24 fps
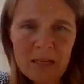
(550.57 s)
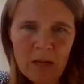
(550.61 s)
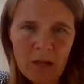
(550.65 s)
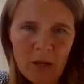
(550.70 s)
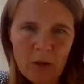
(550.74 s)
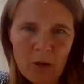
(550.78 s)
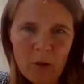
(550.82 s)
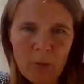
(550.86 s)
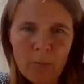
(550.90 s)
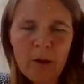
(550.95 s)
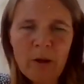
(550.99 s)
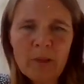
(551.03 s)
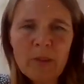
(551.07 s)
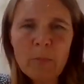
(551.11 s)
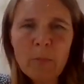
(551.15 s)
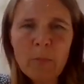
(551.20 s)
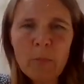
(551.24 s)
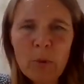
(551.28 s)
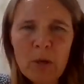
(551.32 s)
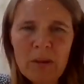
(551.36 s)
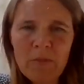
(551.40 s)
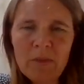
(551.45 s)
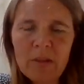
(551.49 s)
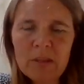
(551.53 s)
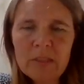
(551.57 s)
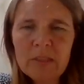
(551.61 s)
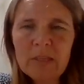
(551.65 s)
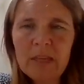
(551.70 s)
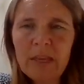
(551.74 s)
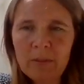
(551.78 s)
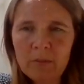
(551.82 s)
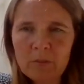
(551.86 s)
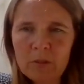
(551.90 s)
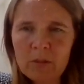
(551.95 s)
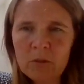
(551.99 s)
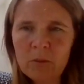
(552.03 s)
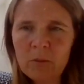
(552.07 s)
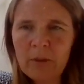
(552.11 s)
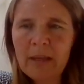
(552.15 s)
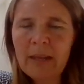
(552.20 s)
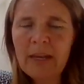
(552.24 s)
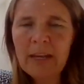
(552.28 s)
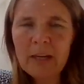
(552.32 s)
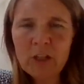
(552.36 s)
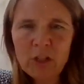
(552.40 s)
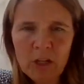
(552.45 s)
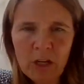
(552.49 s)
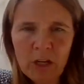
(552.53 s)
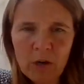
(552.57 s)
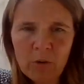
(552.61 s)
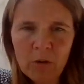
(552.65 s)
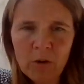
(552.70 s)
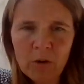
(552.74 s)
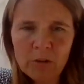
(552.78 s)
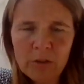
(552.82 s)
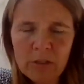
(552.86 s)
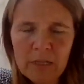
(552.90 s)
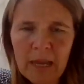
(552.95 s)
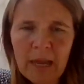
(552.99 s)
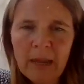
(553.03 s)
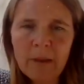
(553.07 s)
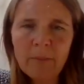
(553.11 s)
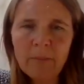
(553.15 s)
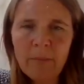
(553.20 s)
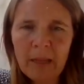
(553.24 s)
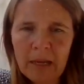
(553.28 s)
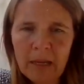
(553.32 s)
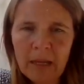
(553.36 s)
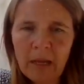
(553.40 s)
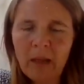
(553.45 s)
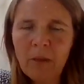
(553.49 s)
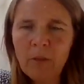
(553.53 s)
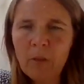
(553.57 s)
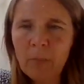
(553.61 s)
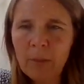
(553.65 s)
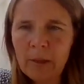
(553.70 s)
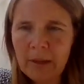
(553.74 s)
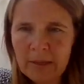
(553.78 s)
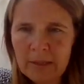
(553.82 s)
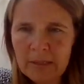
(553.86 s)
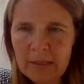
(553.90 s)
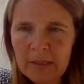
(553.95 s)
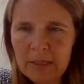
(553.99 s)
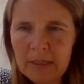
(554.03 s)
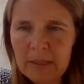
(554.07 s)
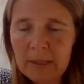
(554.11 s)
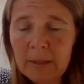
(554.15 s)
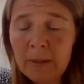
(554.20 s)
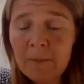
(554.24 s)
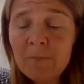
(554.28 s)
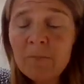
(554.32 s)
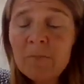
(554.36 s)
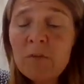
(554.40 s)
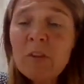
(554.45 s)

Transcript: ago by the previous council in Ashley Cross and many other places.